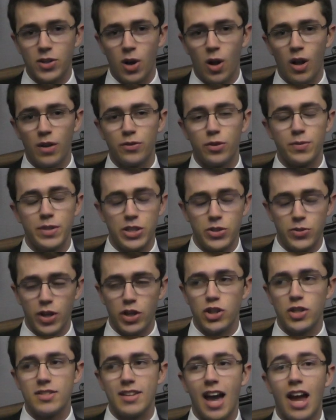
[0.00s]
calling for
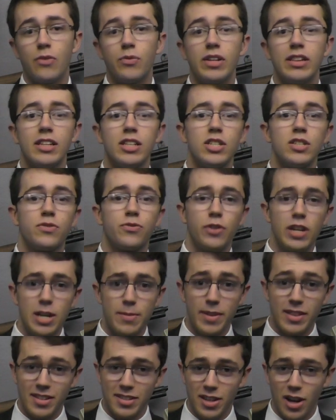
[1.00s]
restrictions on religious
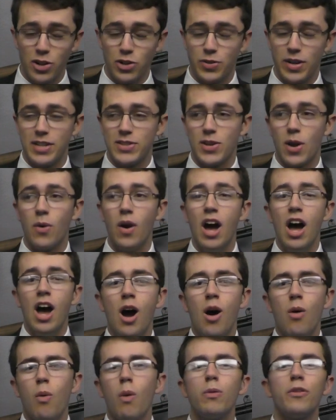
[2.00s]
freedom in this country. And so
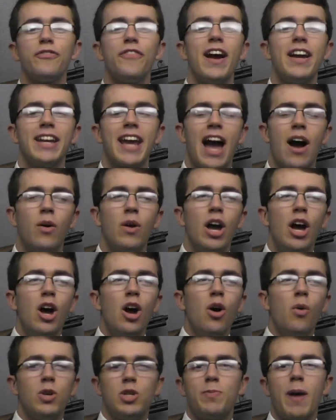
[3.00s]
what we're finding out,
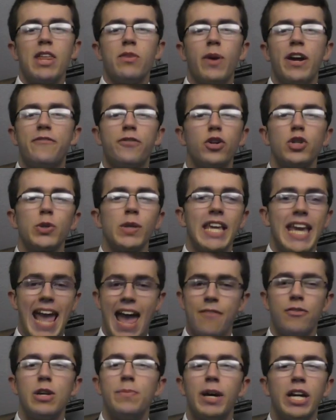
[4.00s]
which by the way, virtually
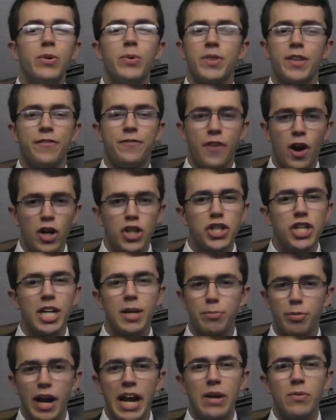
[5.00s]
everybody with a
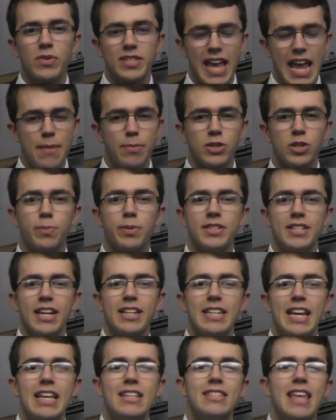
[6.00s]
functioning brain was able to
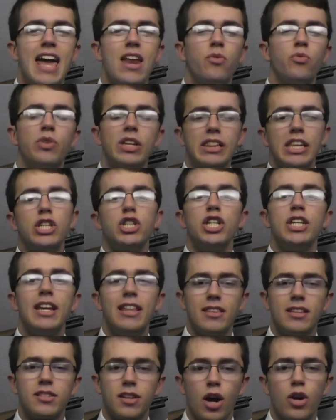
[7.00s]
predict, is that religion
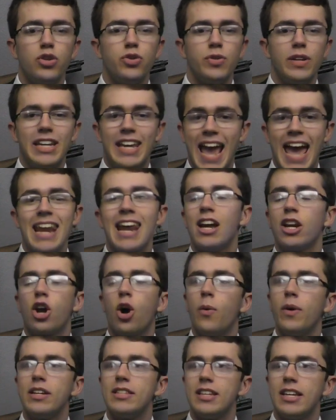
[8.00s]
in this country cannot
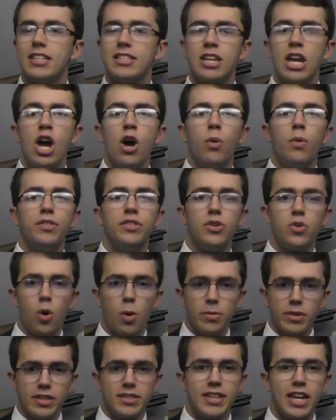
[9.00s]
coexist with the
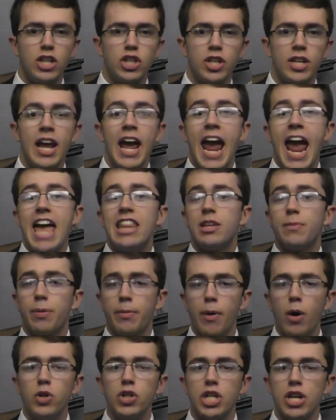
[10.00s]
normalization and the
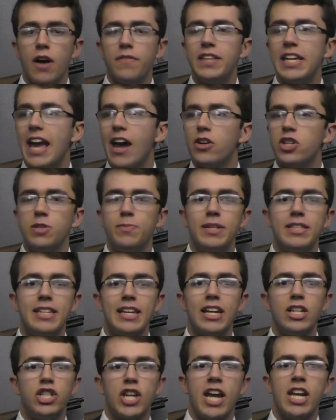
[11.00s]
promotion of the L G B
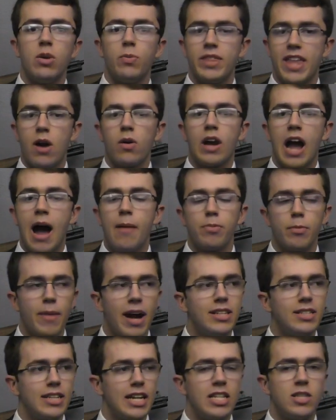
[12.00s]
T agenda without
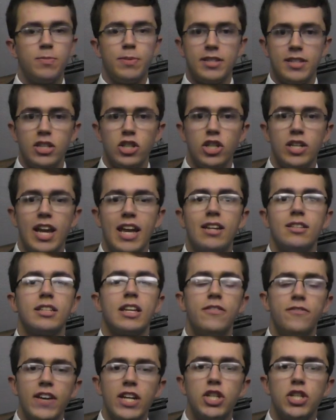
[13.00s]
compromising its position and its
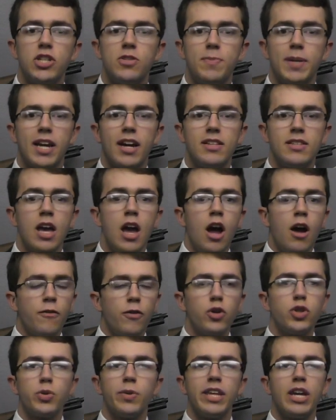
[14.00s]
convictions, because
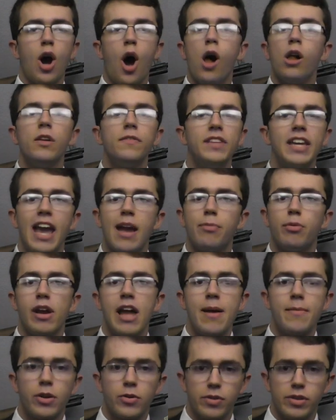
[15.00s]
virtually all of the
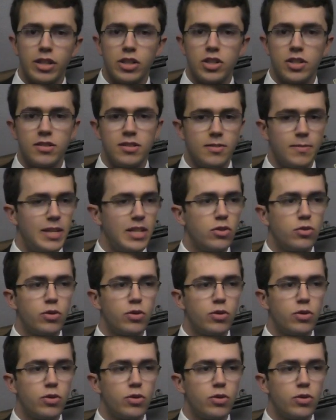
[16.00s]
Abrahamic religions, I mean